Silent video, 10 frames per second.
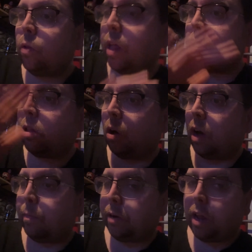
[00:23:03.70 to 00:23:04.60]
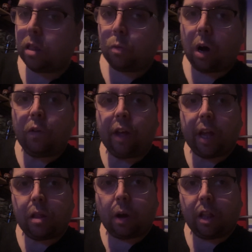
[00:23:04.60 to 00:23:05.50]
this time, in this
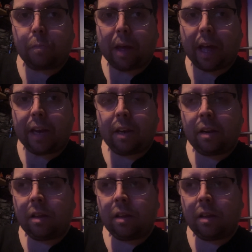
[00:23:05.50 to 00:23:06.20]
12-year time span,